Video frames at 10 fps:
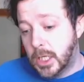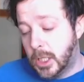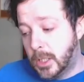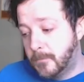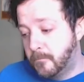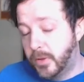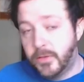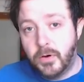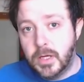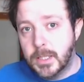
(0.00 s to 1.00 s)
But they're
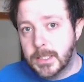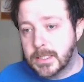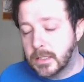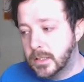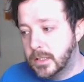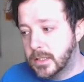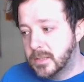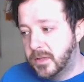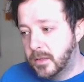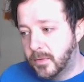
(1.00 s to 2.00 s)
very nice, actually. Since
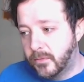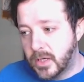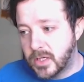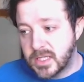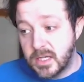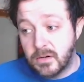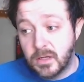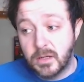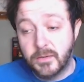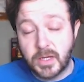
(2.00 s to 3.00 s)
becoming a
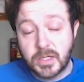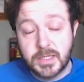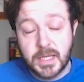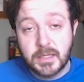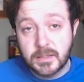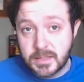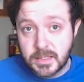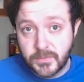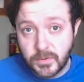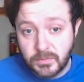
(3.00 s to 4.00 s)
vegetarian, I've actually taken to
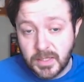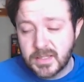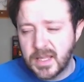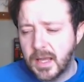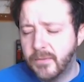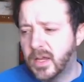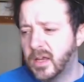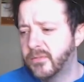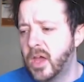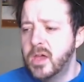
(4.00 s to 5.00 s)
this food because they have a
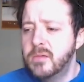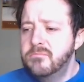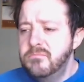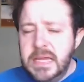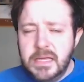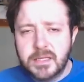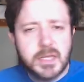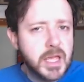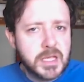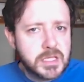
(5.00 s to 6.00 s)
kind of meat
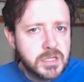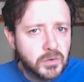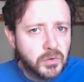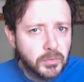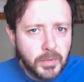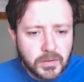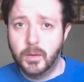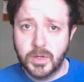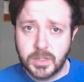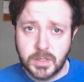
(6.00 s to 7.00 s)
texture
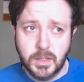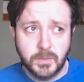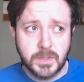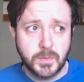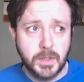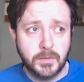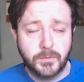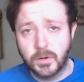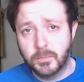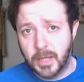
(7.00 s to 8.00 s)
almost, which, is weird
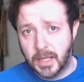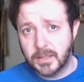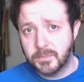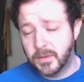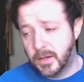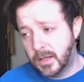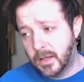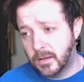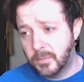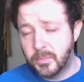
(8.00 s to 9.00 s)
for a plant. But then
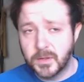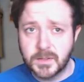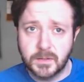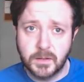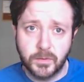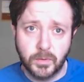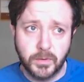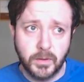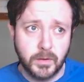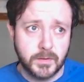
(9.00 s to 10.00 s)
again, I'm the person that thought
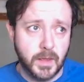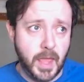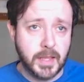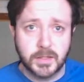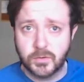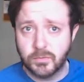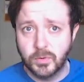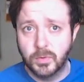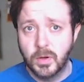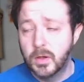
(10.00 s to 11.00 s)
that eggs grew